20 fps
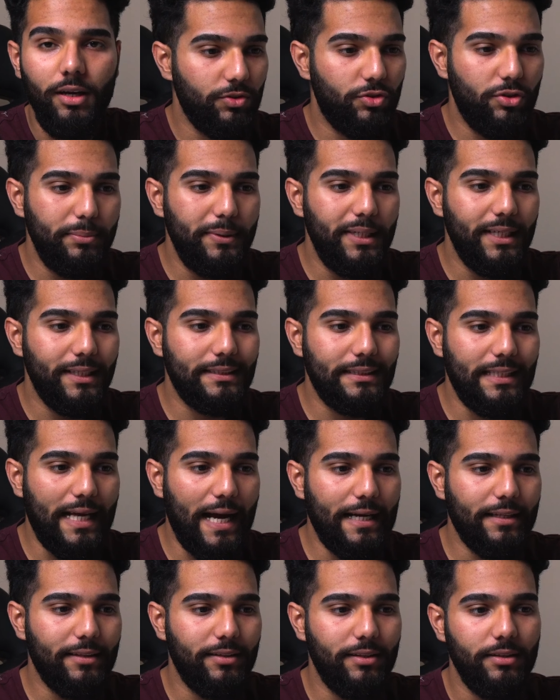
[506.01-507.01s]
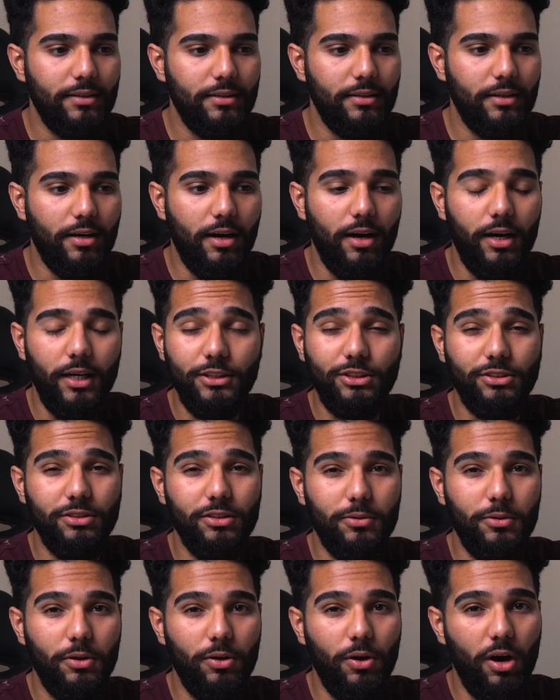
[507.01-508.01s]
To be exact, the car
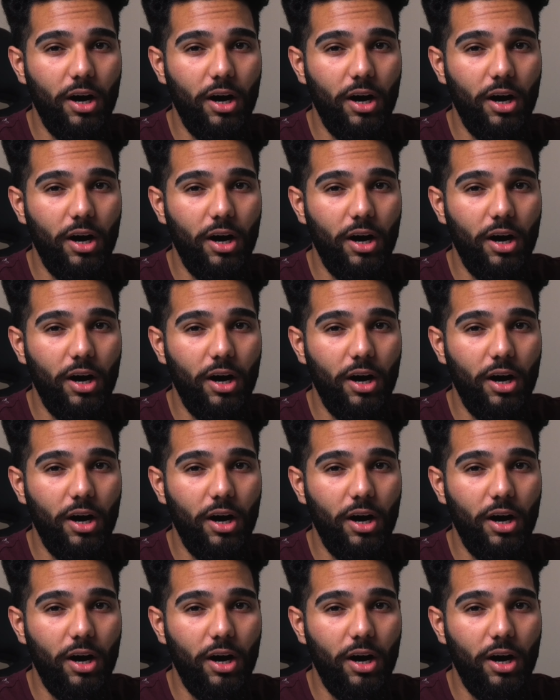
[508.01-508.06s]
took